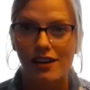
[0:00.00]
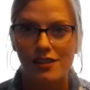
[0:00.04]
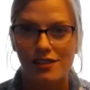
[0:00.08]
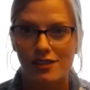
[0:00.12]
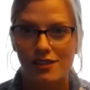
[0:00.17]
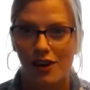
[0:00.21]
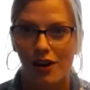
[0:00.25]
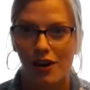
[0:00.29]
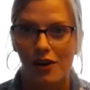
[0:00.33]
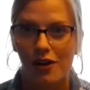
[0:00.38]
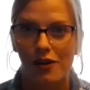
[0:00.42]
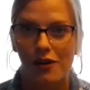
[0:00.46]

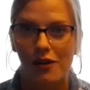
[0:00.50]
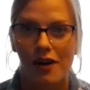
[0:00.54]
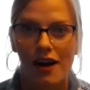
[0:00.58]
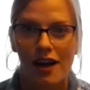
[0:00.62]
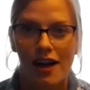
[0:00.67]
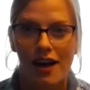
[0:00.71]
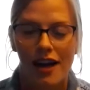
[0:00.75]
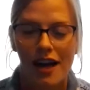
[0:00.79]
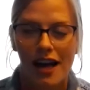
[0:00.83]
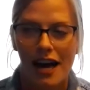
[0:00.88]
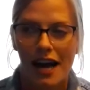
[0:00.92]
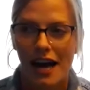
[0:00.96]
So
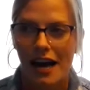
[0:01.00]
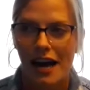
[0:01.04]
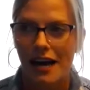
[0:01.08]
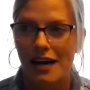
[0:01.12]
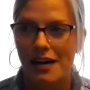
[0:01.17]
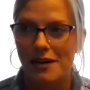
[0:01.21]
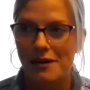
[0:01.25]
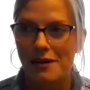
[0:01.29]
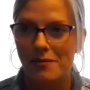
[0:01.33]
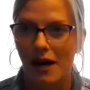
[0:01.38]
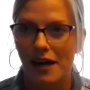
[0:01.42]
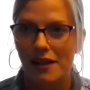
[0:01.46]

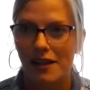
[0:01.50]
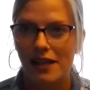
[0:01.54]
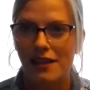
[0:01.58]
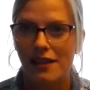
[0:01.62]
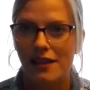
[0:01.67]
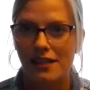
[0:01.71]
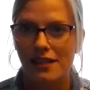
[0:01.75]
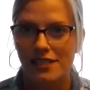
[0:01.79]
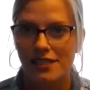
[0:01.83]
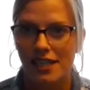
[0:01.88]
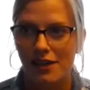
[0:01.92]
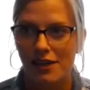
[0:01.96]
I think
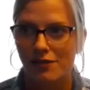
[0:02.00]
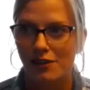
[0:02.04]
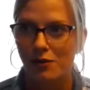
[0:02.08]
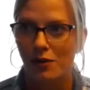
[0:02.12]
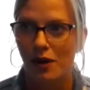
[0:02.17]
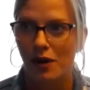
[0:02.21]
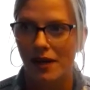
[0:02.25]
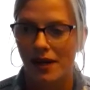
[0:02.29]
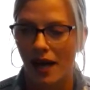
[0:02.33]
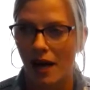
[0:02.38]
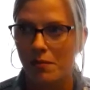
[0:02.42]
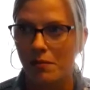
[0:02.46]
that's definitely
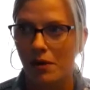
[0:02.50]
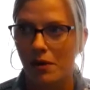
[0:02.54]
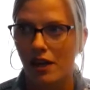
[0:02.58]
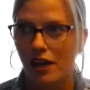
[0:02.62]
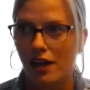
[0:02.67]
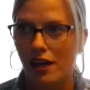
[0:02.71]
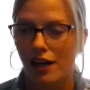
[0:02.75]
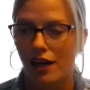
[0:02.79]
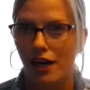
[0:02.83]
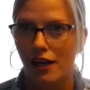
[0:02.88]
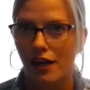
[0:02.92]
what kept me here.